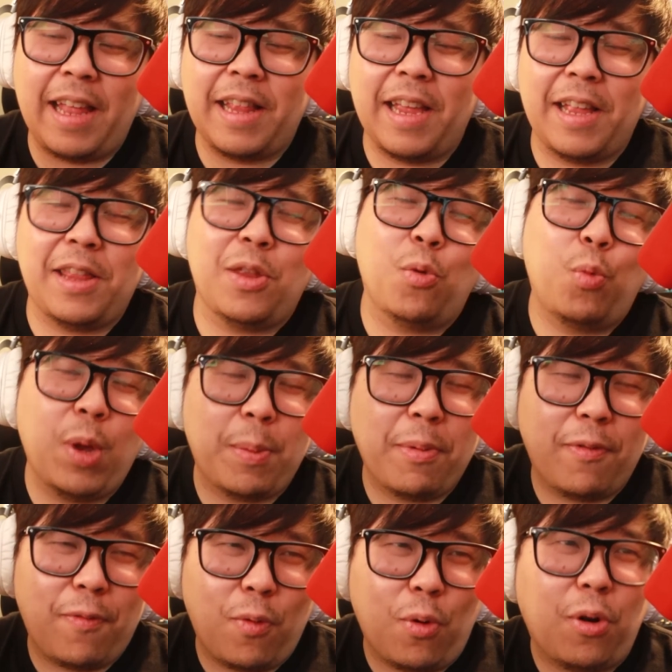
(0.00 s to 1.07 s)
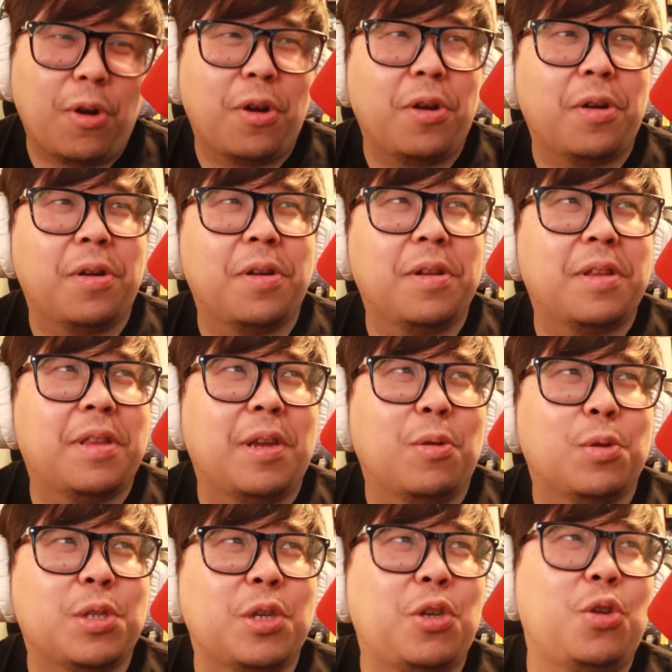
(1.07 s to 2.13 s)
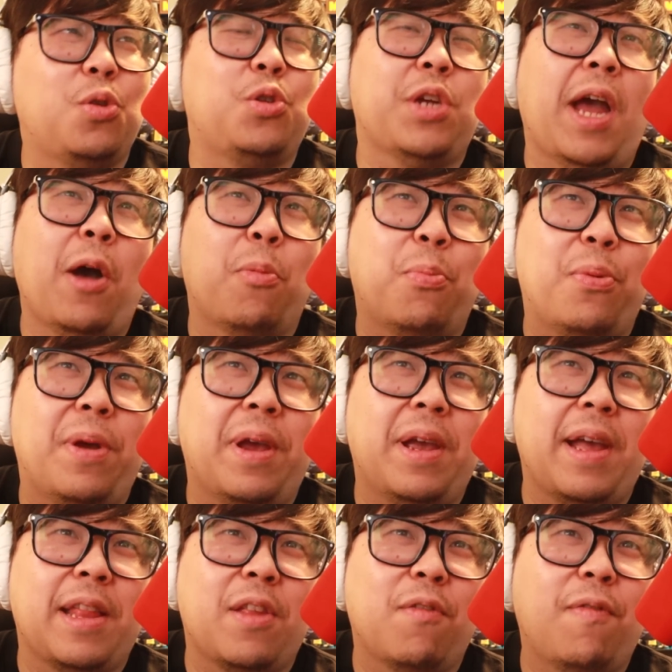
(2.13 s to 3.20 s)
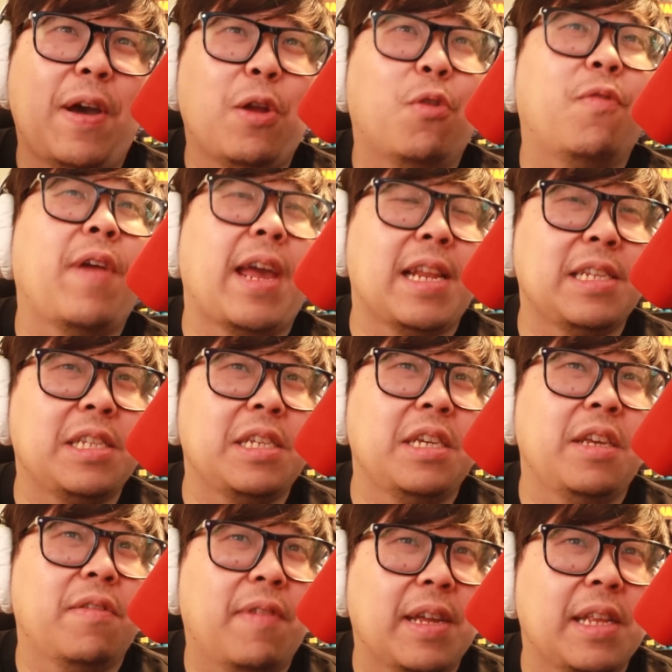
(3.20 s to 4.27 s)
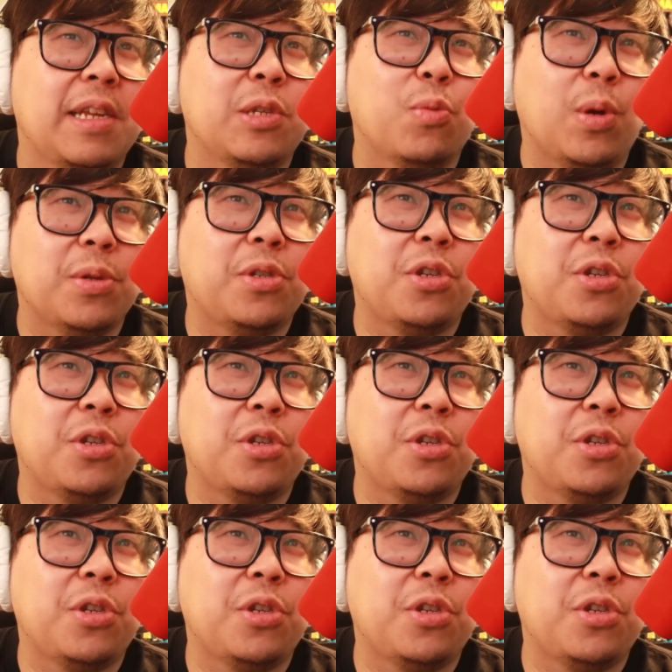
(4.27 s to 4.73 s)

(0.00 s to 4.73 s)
and then the week before there was a huge outbreak at the Final Fantasy event as well